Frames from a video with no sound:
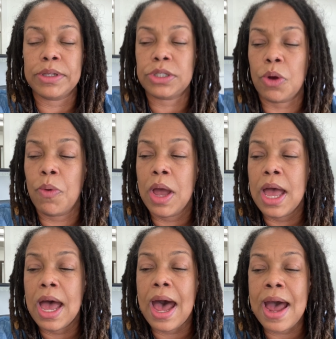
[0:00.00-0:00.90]
And so
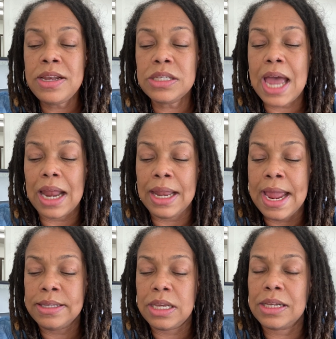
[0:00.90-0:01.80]
I just got
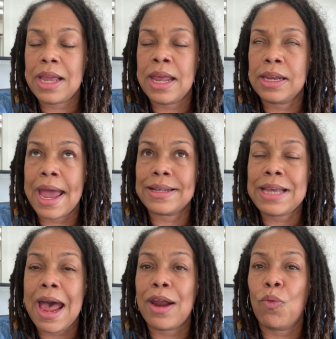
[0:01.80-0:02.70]
lazy and, and, got
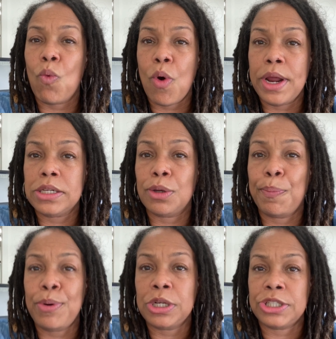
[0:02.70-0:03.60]
tired of wanting to
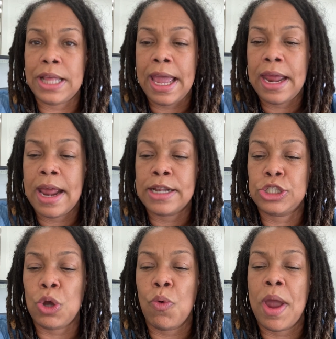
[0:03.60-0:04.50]
push that. And
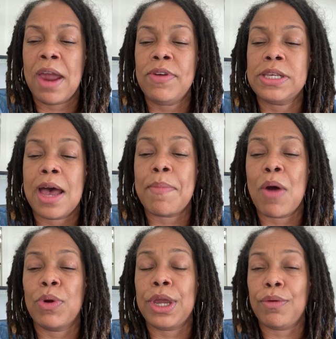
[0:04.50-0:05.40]
so every time I
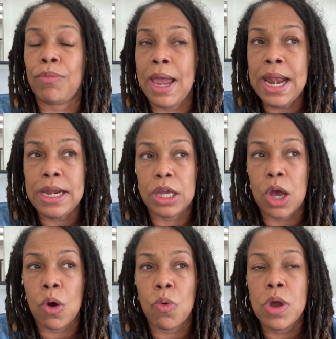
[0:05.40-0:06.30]
would get ready to
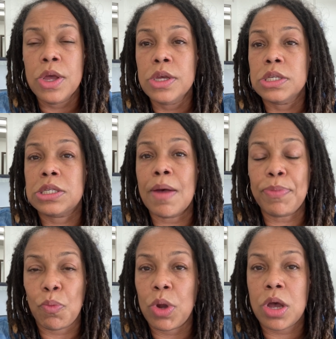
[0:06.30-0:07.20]
go,
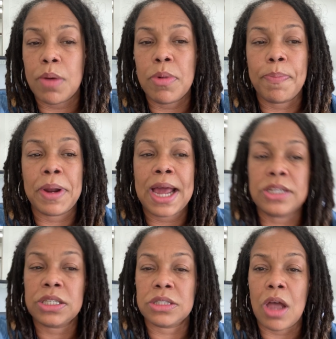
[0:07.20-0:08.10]
something would come up and I
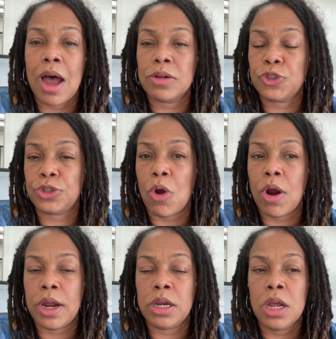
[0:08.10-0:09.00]
just stopped,
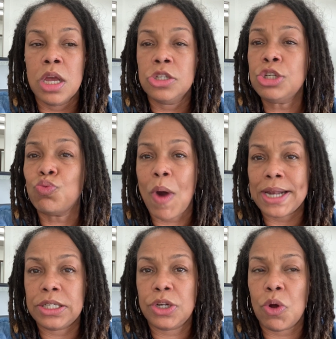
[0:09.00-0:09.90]
started just
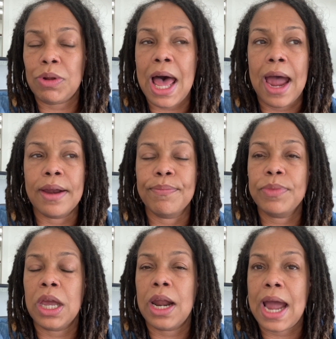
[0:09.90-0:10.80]
watching it online
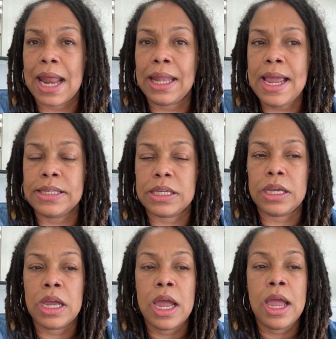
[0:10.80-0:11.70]
and I got lazy.